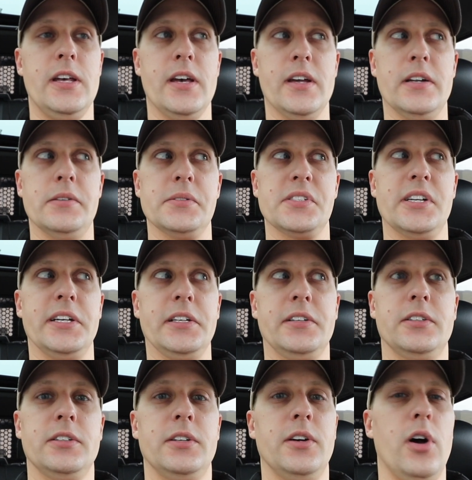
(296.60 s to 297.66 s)
And I was like,
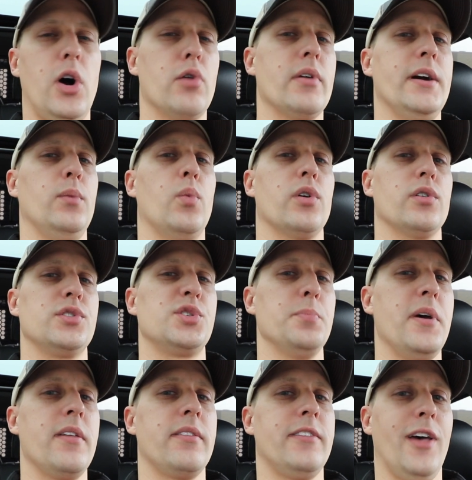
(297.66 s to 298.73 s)
all right,
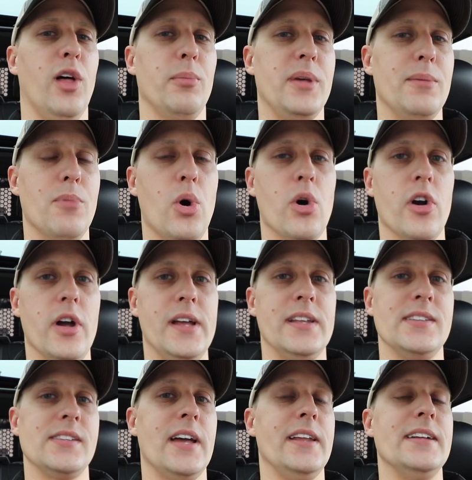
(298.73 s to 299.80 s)
wordsmith, tell me more. And he
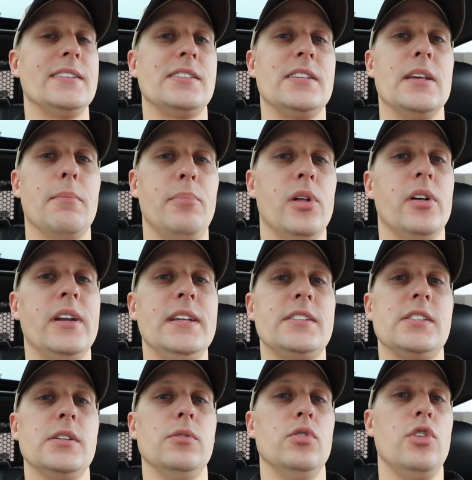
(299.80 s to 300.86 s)
said, it's the ability
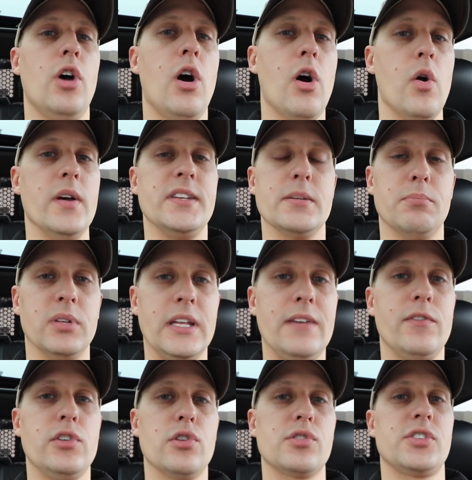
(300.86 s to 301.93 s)
to know and to
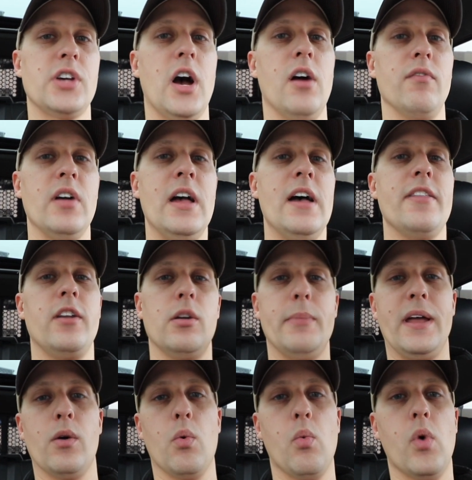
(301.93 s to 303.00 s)
believe in yourself that no
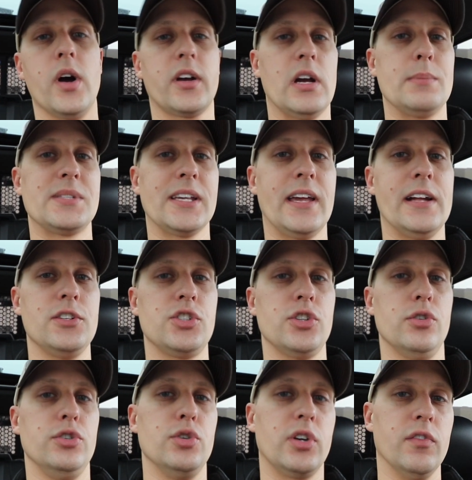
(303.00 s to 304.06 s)
matter what comes against
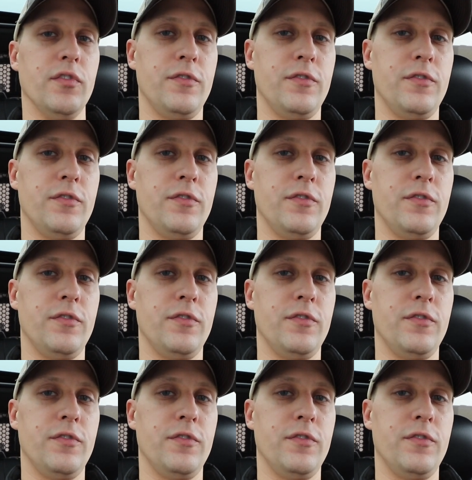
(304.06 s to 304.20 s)
you, you can